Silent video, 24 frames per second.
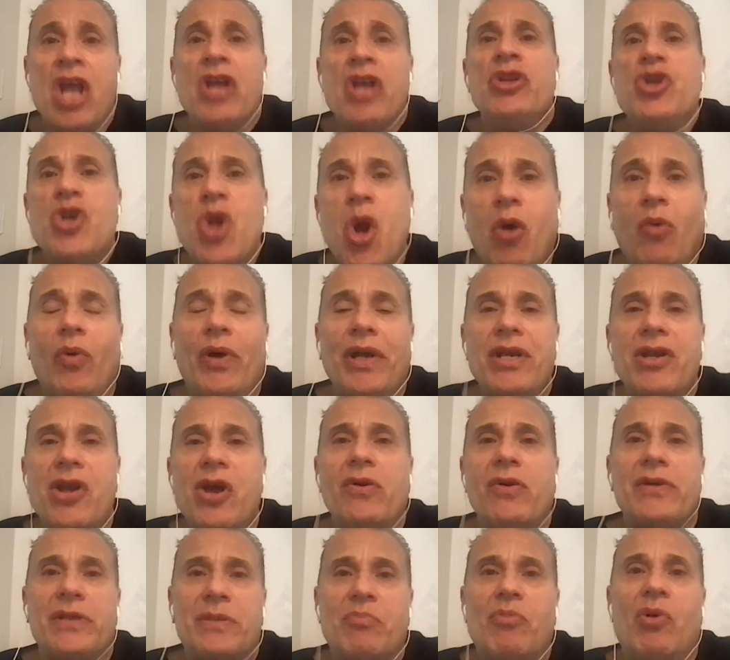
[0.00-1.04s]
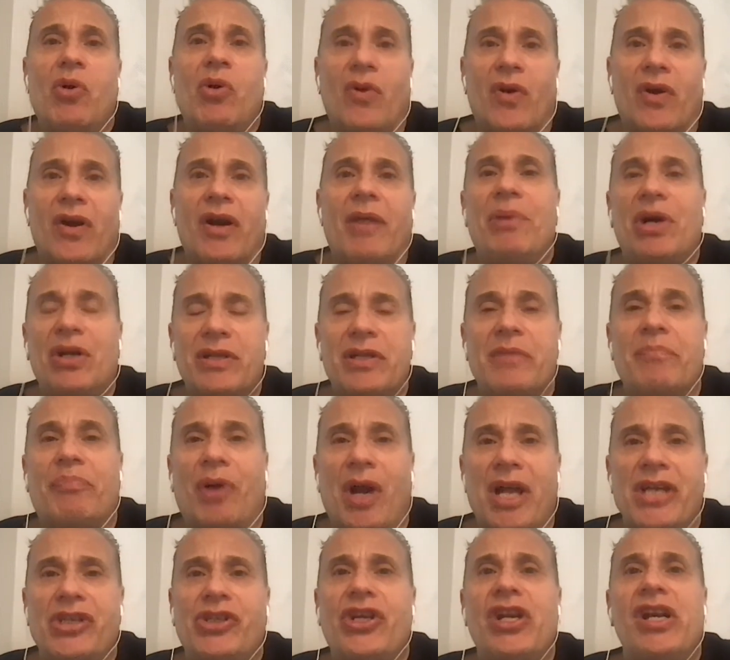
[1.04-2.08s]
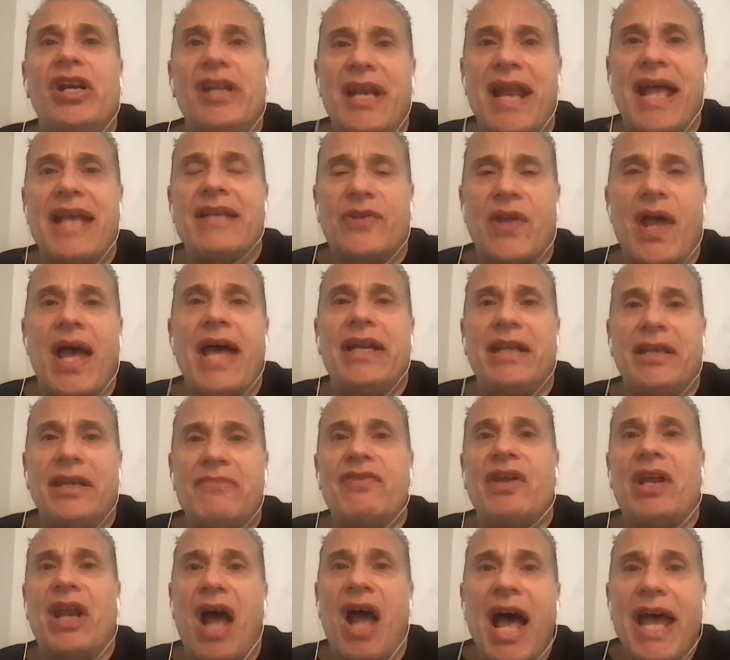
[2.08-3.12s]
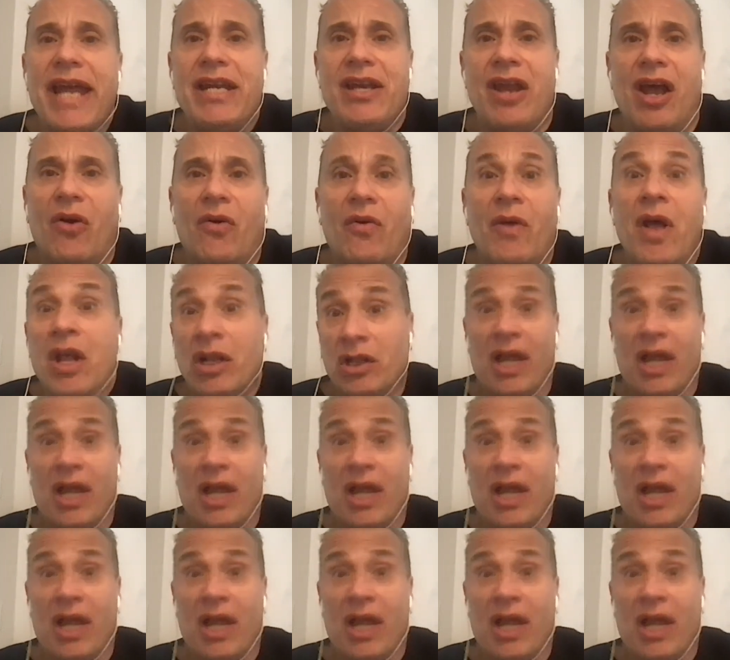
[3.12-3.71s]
No one knows more about depression and anxiety than I know.